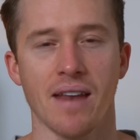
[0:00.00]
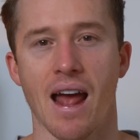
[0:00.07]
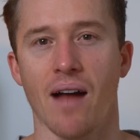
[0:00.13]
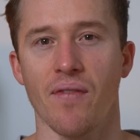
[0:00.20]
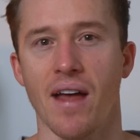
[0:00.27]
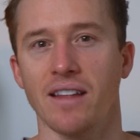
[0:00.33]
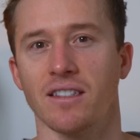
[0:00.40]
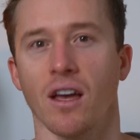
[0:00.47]
Now,
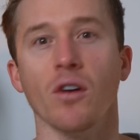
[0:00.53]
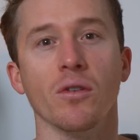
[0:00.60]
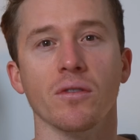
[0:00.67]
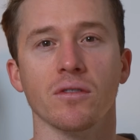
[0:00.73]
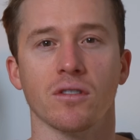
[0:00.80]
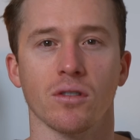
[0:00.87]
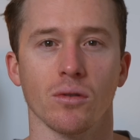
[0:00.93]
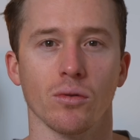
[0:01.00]
that's
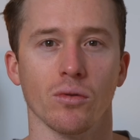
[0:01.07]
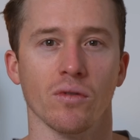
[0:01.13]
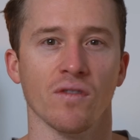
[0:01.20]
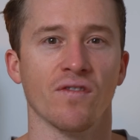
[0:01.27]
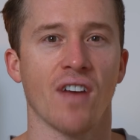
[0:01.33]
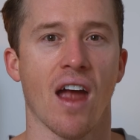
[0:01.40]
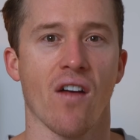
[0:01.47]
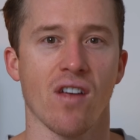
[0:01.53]
going to
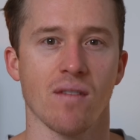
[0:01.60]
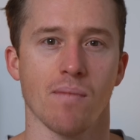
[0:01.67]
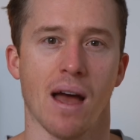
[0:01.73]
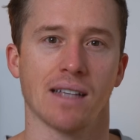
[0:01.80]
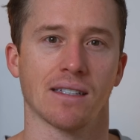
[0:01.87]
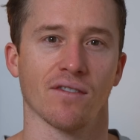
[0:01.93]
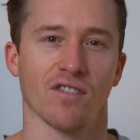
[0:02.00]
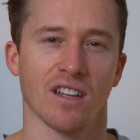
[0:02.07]
vary
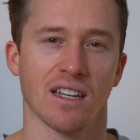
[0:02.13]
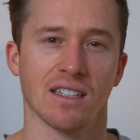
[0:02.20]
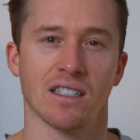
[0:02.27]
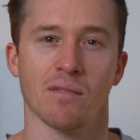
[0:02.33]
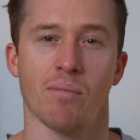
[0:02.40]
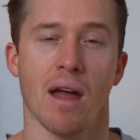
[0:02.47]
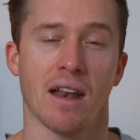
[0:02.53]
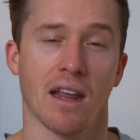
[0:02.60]
massively
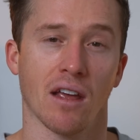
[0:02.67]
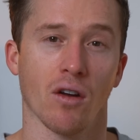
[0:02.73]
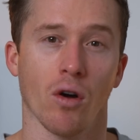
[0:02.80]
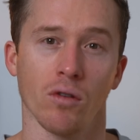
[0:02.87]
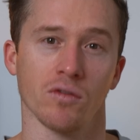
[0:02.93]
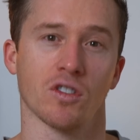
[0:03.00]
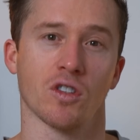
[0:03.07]
depending on